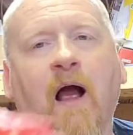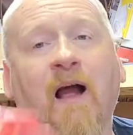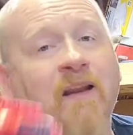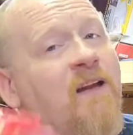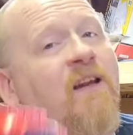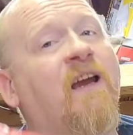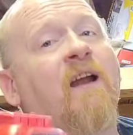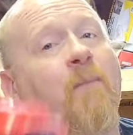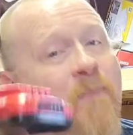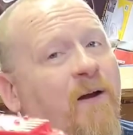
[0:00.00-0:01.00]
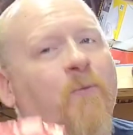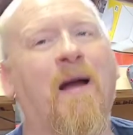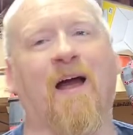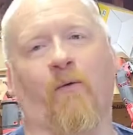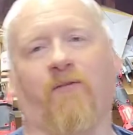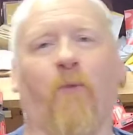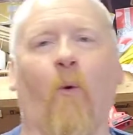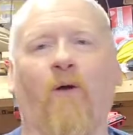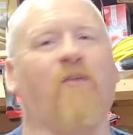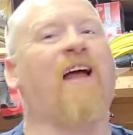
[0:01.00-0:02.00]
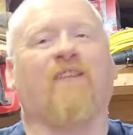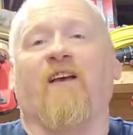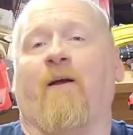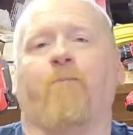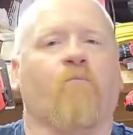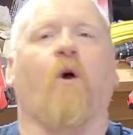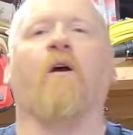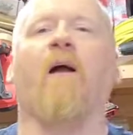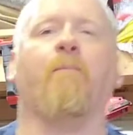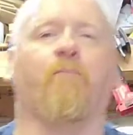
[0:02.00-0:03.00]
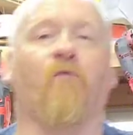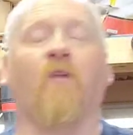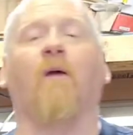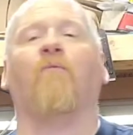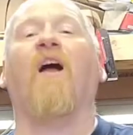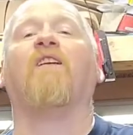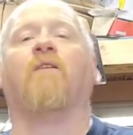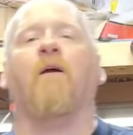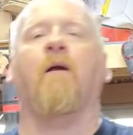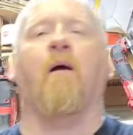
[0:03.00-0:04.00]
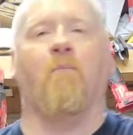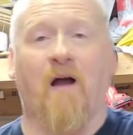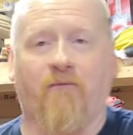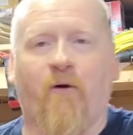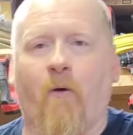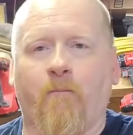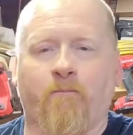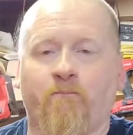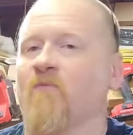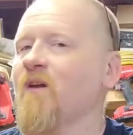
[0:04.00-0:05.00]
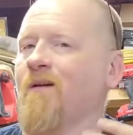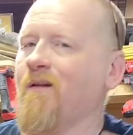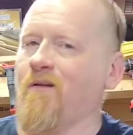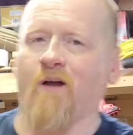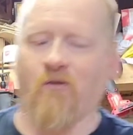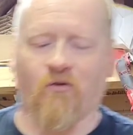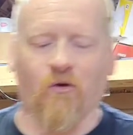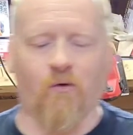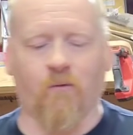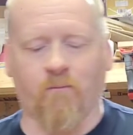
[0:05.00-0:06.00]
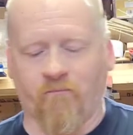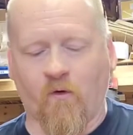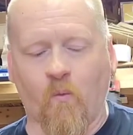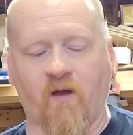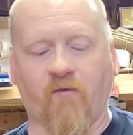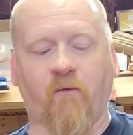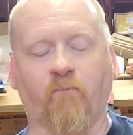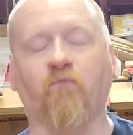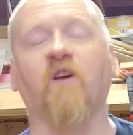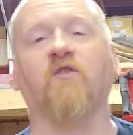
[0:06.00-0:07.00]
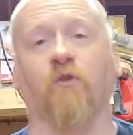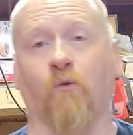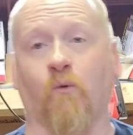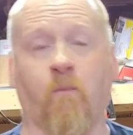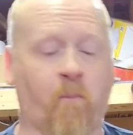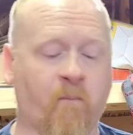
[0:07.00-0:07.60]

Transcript: I need to get a bigger battery for it. That's it, okay? That's my fault. Nothing to do with this tool.